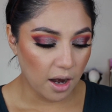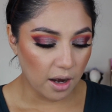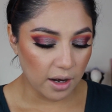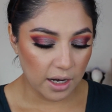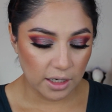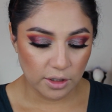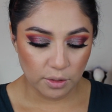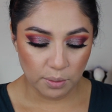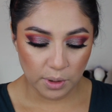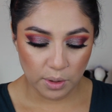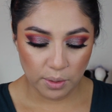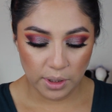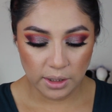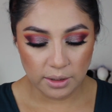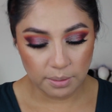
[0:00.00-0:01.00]
All right, so we're
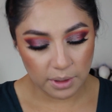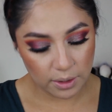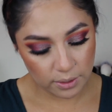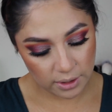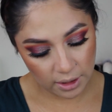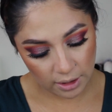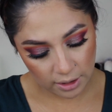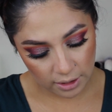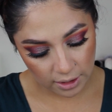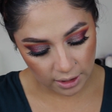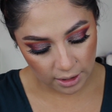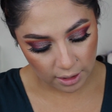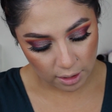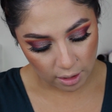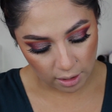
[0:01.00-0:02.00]
going to be using
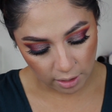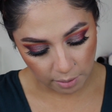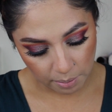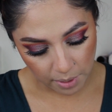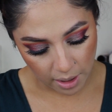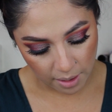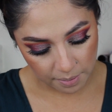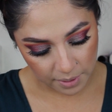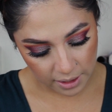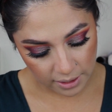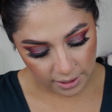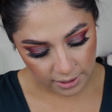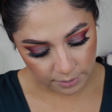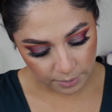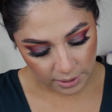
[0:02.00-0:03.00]
the ColourPop,
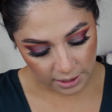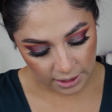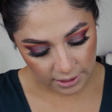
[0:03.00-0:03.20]
and this one